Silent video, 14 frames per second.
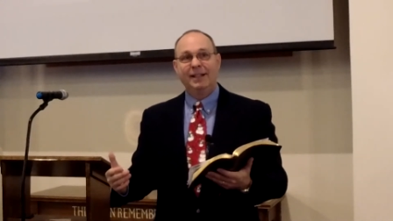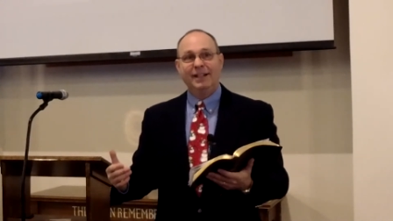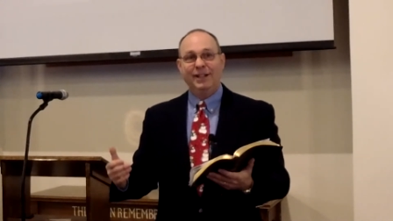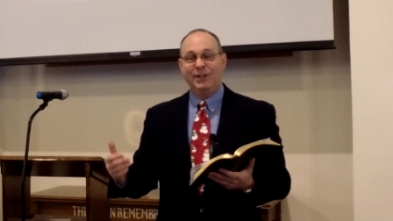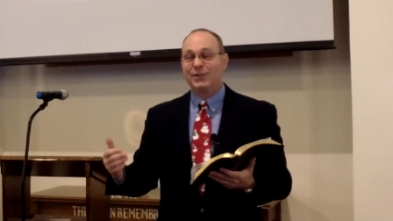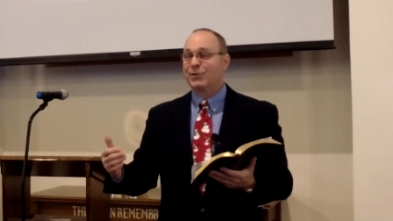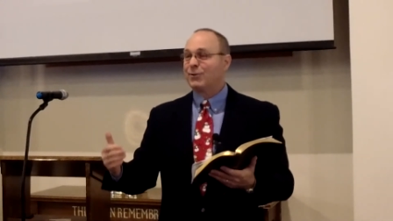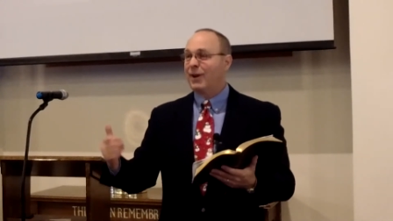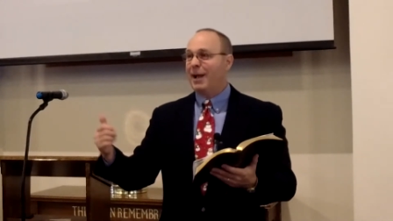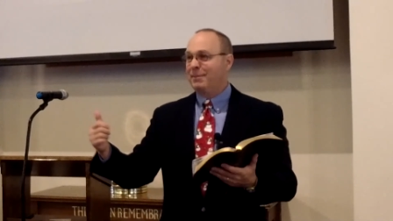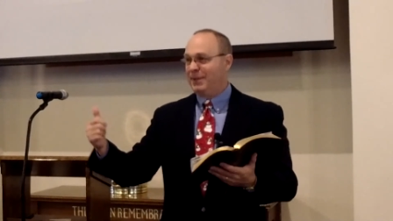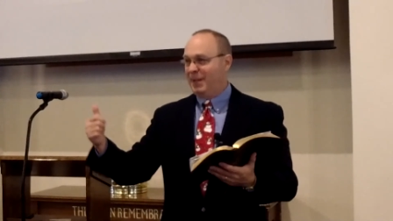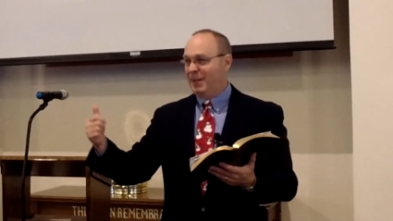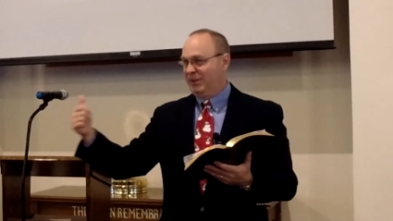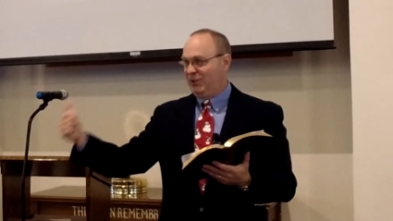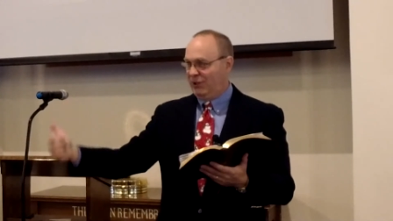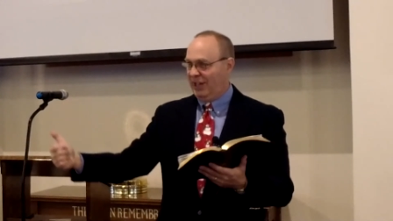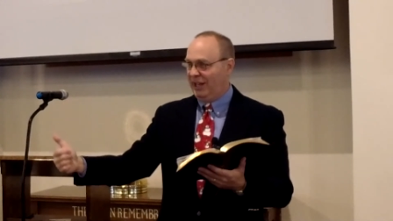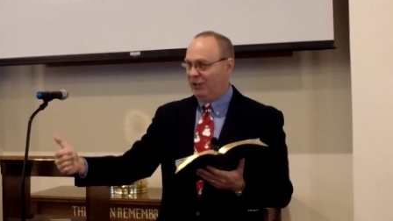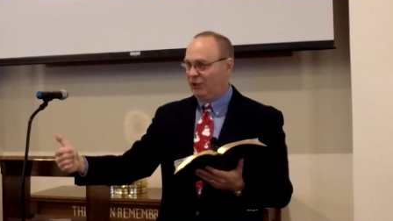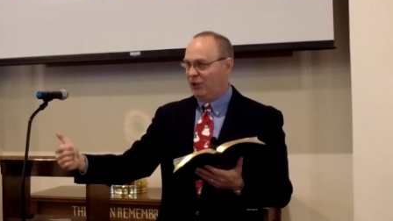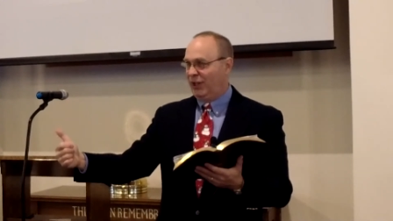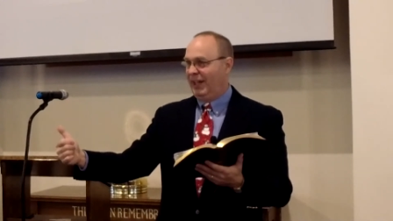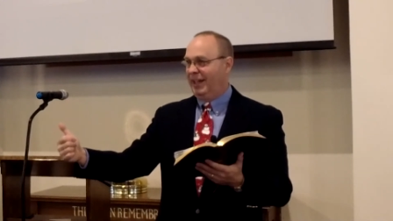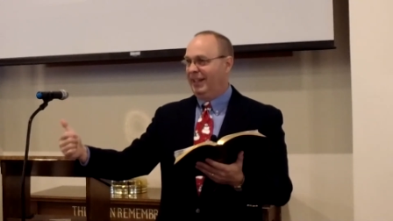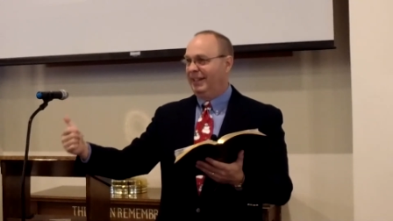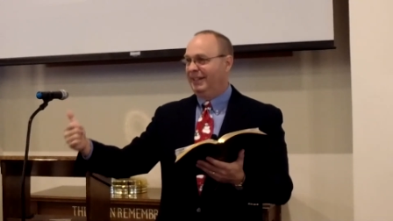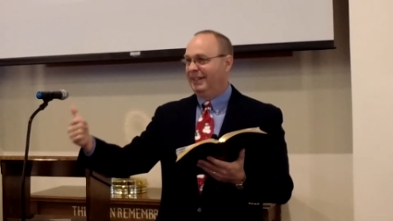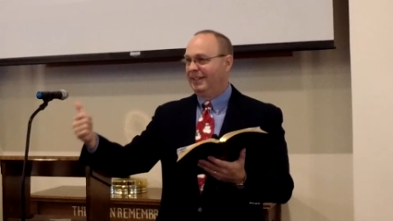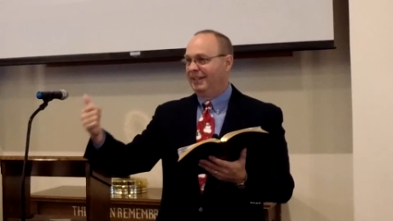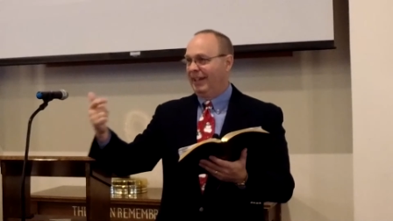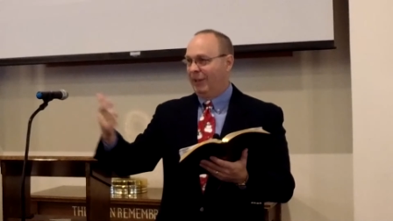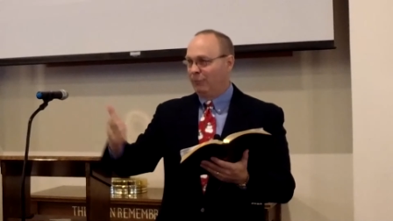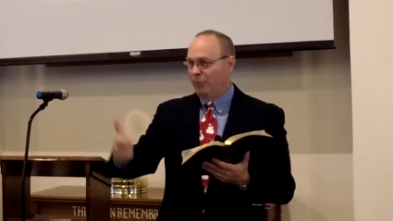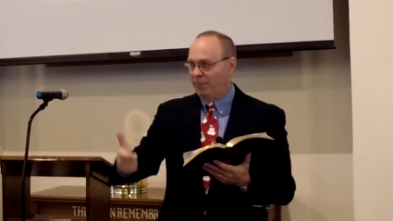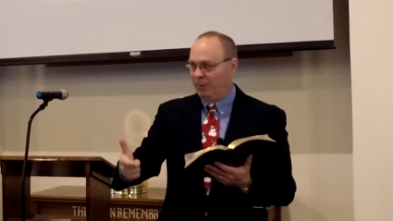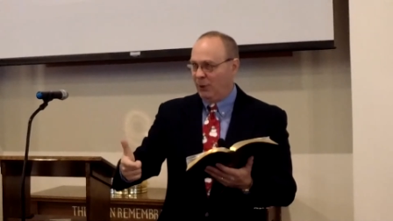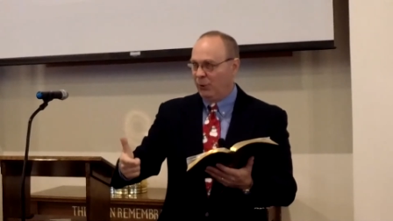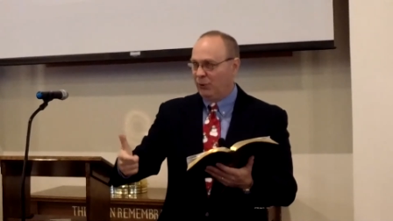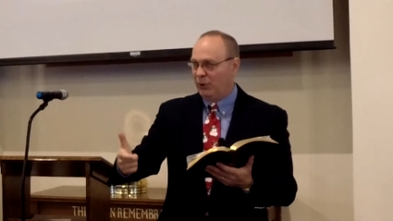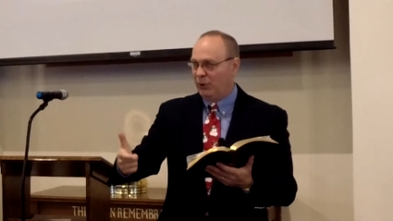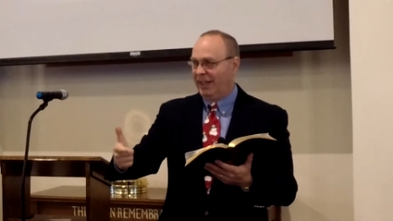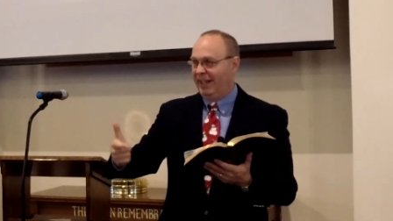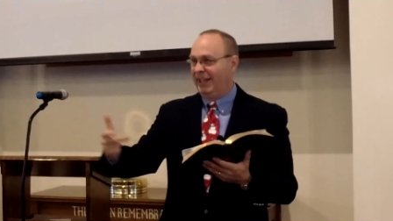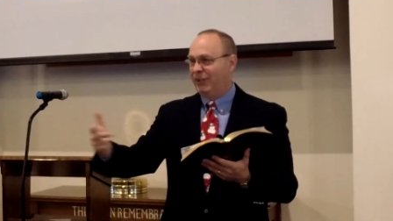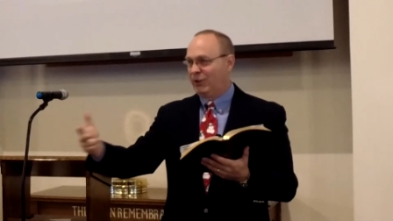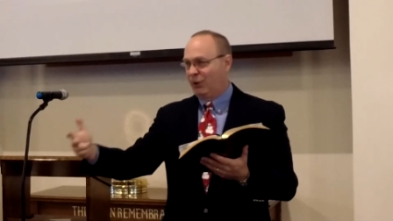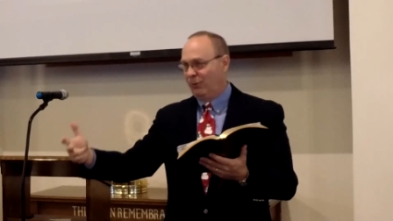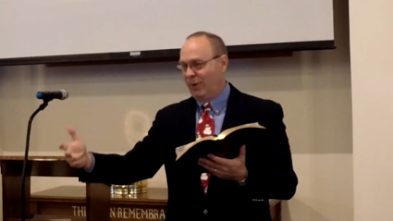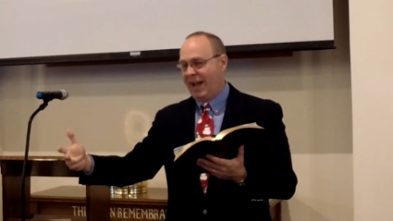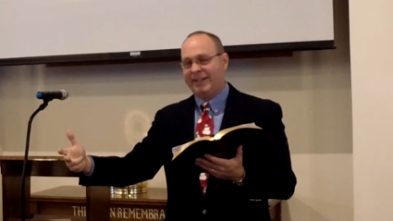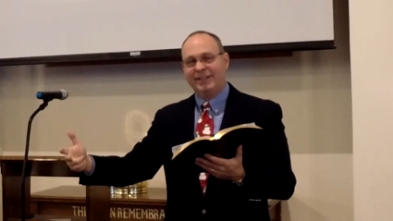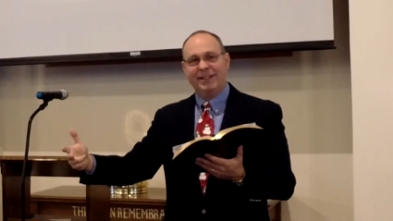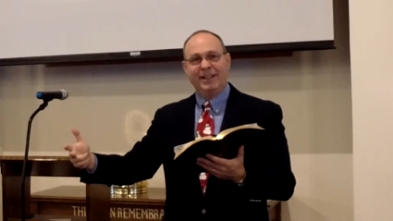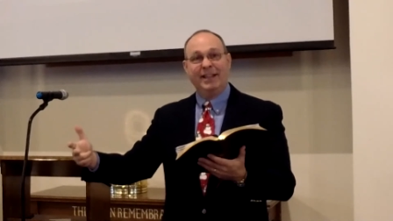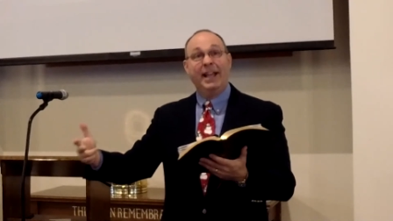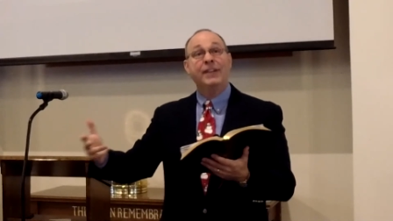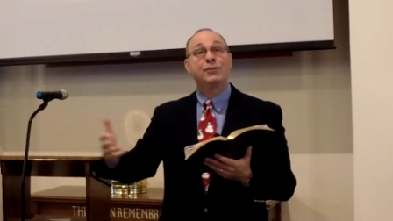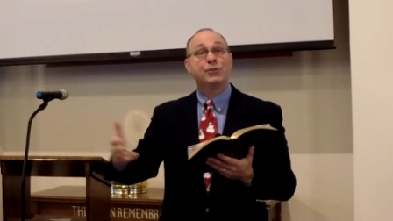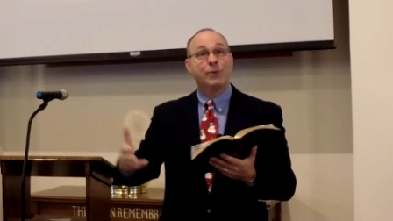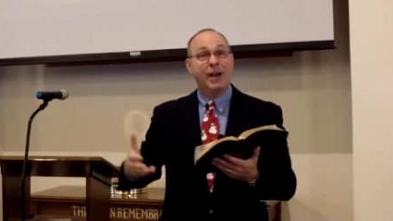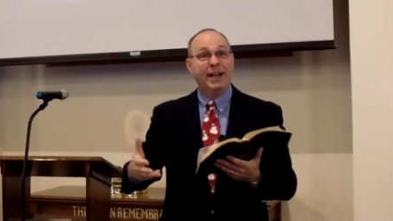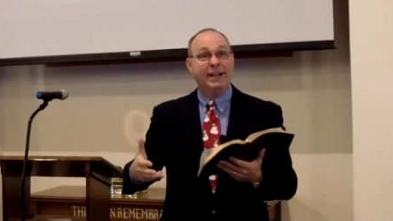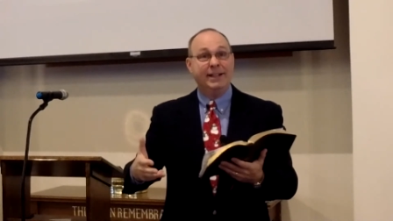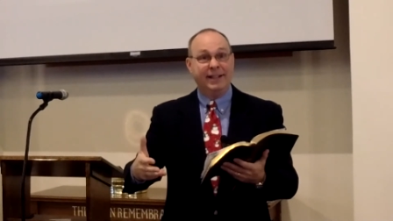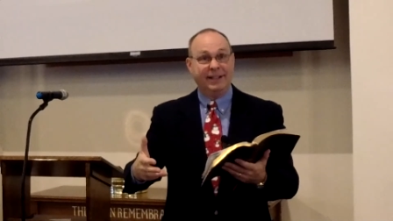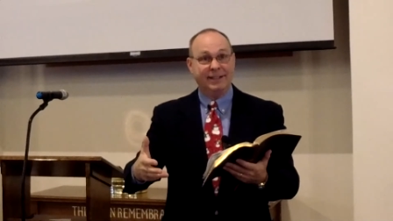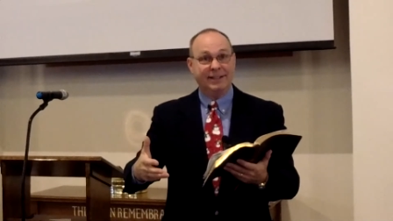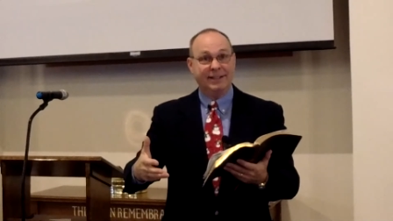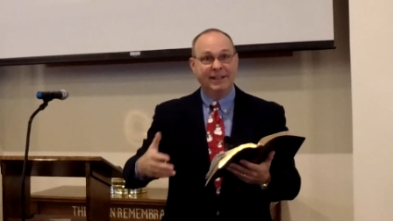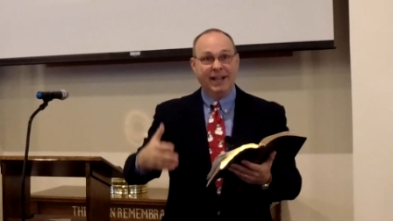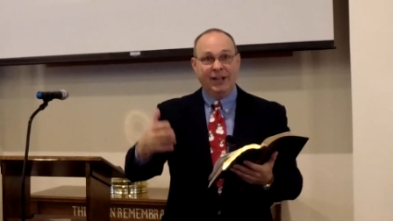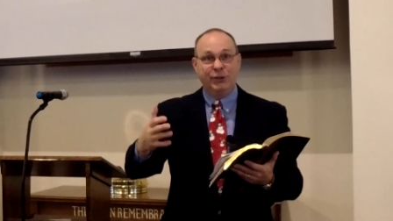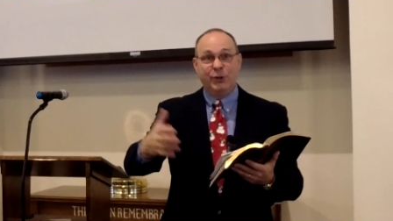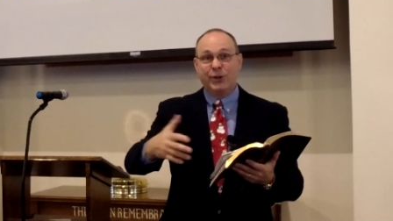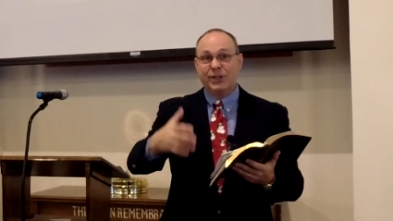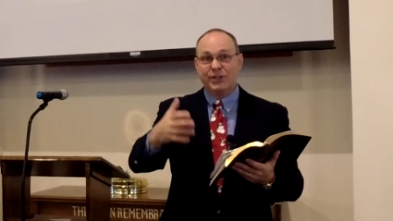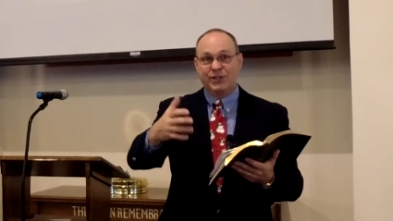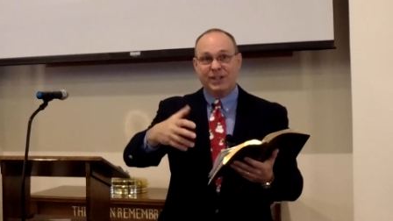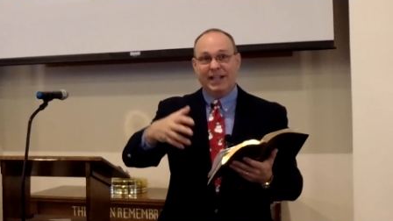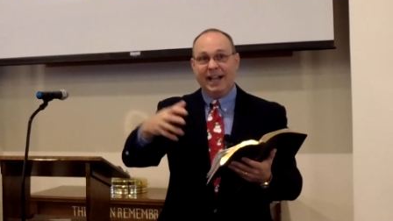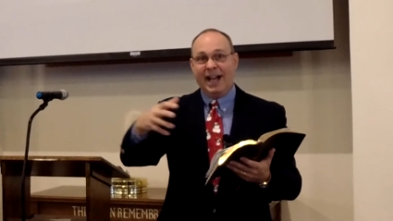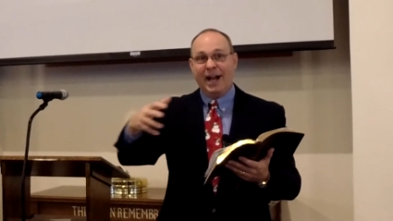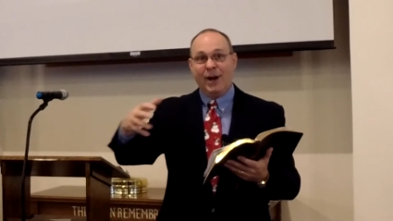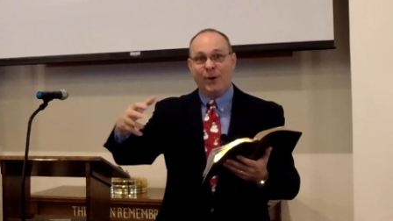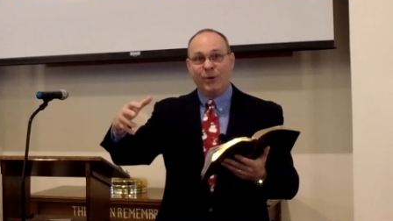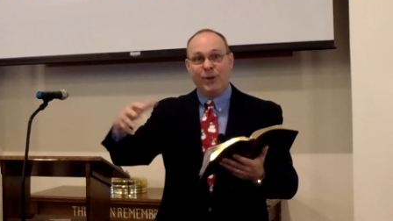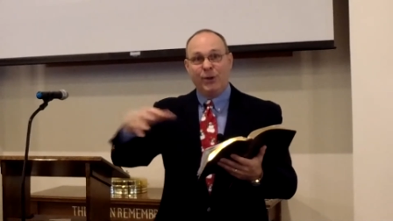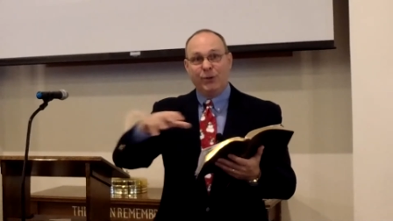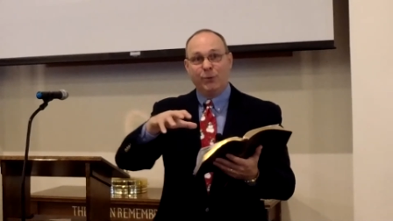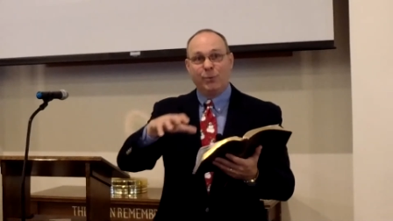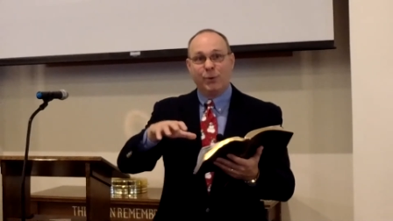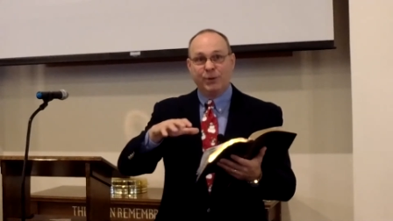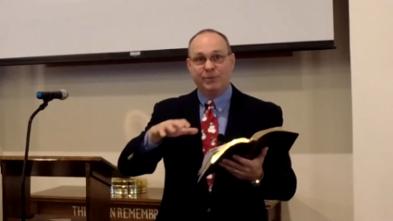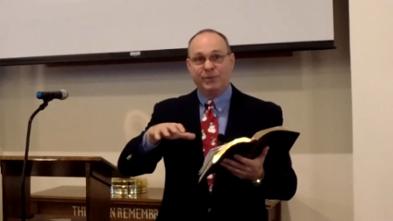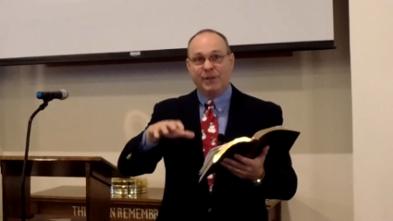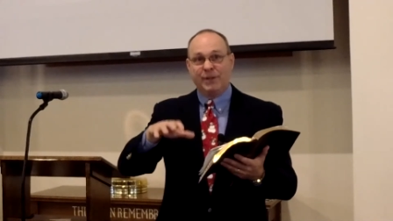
And he describes them as teaching and rebuking and correcting and training. And you can see how the Word of